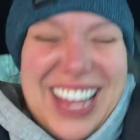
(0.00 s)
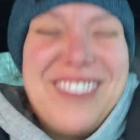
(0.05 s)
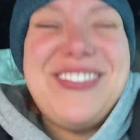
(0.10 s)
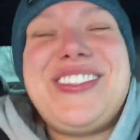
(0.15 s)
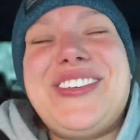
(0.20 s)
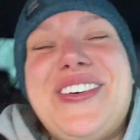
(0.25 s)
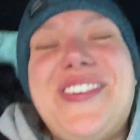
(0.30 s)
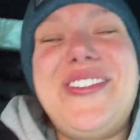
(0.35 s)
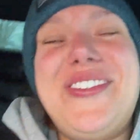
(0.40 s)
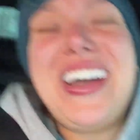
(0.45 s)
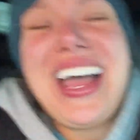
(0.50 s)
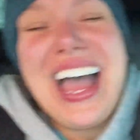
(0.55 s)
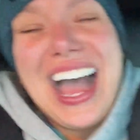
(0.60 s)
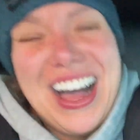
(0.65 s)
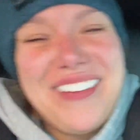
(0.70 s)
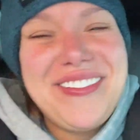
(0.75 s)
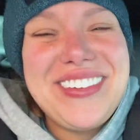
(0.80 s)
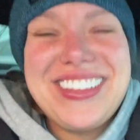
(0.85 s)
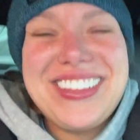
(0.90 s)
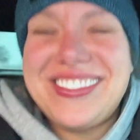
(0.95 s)
I'm so
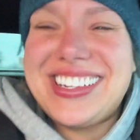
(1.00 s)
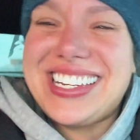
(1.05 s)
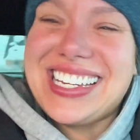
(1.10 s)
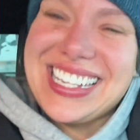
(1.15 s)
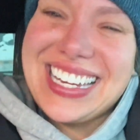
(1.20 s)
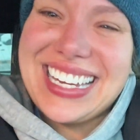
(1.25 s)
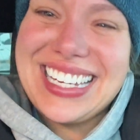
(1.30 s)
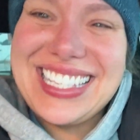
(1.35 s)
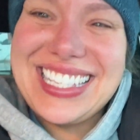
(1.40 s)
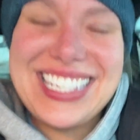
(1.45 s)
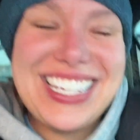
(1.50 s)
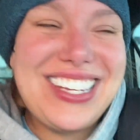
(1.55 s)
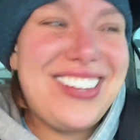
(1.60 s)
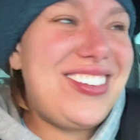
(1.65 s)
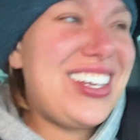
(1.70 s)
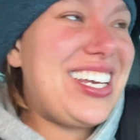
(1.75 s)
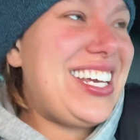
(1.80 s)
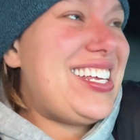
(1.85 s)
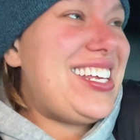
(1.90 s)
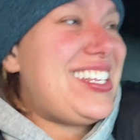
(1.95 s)
happy that we connected,
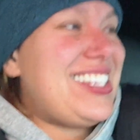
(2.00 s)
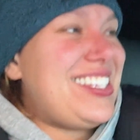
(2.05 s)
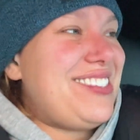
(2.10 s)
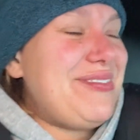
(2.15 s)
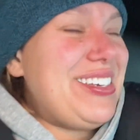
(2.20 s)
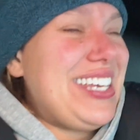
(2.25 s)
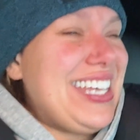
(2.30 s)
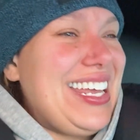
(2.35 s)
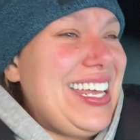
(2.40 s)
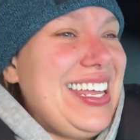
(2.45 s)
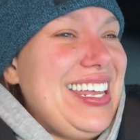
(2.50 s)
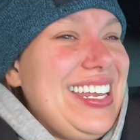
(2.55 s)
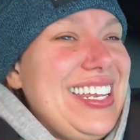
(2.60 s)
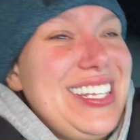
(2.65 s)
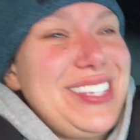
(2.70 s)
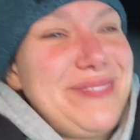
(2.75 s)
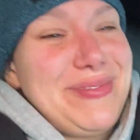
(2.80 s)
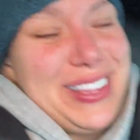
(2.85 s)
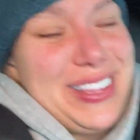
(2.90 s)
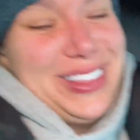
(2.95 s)
because man,
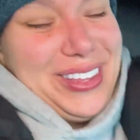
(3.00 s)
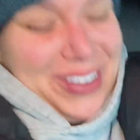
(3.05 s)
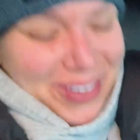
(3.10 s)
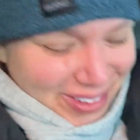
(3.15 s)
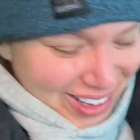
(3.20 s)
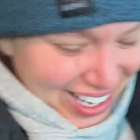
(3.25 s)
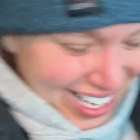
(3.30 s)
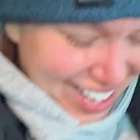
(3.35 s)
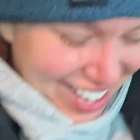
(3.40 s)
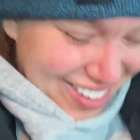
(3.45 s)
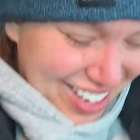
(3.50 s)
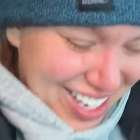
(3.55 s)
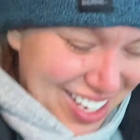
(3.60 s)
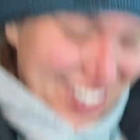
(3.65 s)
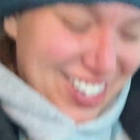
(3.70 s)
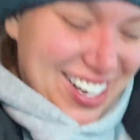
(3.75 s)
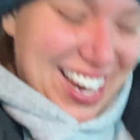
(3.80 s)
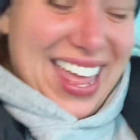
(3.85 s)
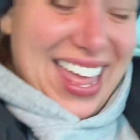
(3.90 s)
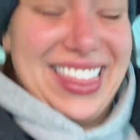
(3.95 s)
it's been lonely out
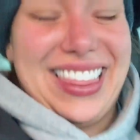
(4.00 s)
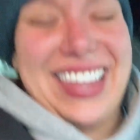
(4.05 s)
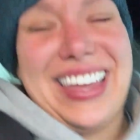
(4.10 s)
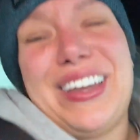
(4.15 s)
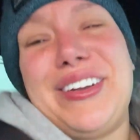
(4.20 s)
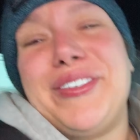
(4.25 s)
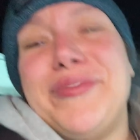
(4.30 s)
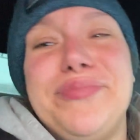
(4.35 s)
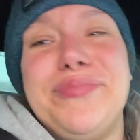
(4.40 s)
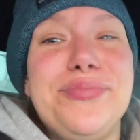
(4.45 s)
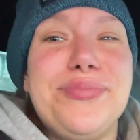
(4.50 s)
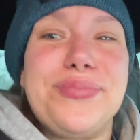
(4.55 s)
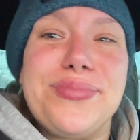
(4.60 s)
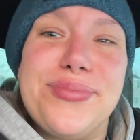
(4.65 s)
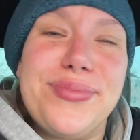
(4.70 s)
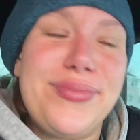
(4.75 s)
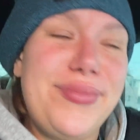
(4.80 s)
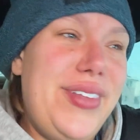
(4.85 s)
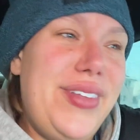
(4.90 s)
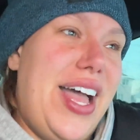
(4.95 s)
here. And like,
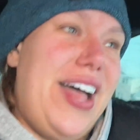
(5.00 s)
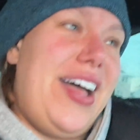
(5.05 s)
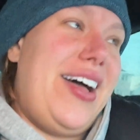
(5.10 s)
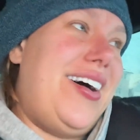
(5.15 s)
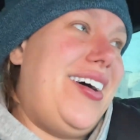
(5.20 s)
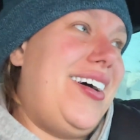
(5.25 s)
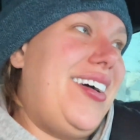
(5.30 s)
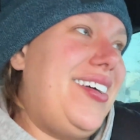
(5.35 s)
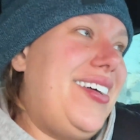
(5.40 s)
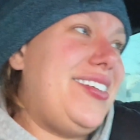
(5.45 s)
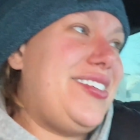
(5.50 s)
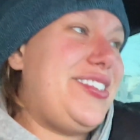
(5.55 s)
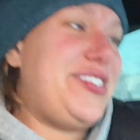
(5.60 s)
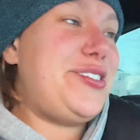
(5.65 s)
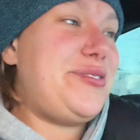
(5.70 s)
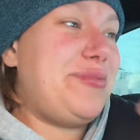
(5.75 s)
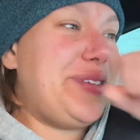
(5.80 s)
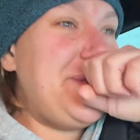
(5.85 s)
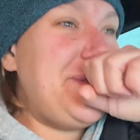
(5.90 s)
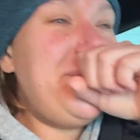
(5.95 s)

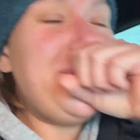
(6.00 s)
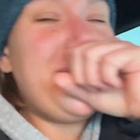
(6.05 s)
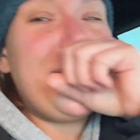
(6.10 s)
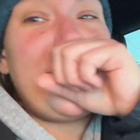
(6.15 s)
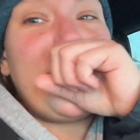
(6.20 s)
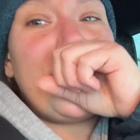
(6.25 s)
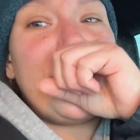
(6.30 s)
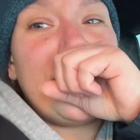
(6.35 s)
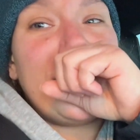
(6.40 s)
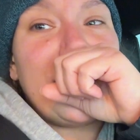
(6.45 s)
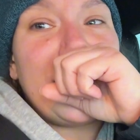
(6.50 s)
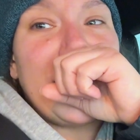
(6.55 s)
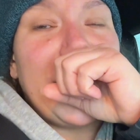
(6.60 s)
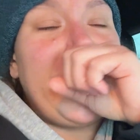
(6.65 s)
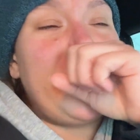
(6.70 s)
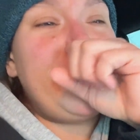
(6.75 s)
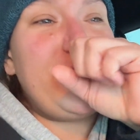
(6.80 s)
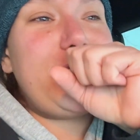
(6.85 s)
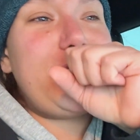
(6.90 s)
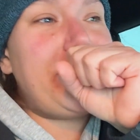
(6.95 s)
excuse me,
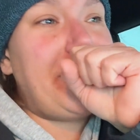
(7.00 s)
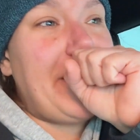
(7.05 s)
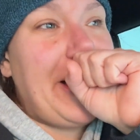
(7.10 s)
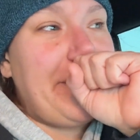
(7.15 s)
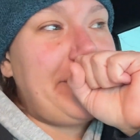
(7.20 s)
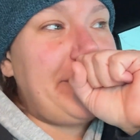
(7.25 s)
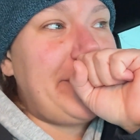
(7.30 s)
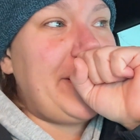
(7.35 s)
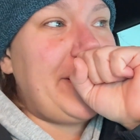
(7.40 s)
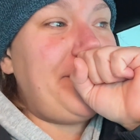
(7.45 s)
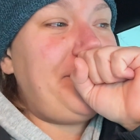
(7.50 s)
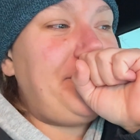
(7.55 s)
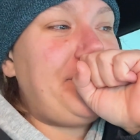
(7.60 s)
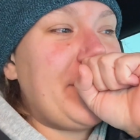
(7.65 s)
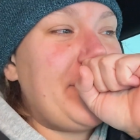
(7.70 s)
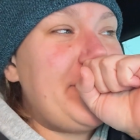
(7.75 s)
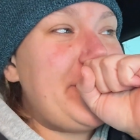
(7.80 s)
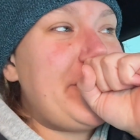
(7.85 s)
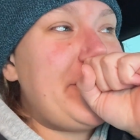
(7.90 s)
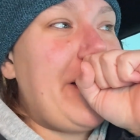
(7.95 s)
I'm just so happy.
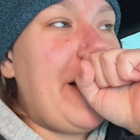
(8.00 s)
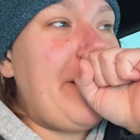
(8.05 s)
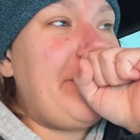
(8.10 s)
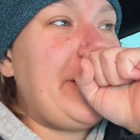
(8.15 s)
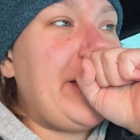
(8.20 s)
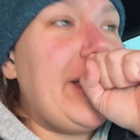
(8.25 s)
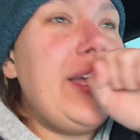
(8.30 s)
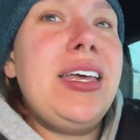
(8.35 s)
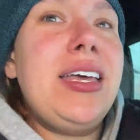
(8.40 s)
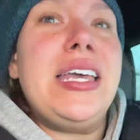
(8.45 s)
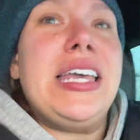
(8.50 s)
I'm so happy.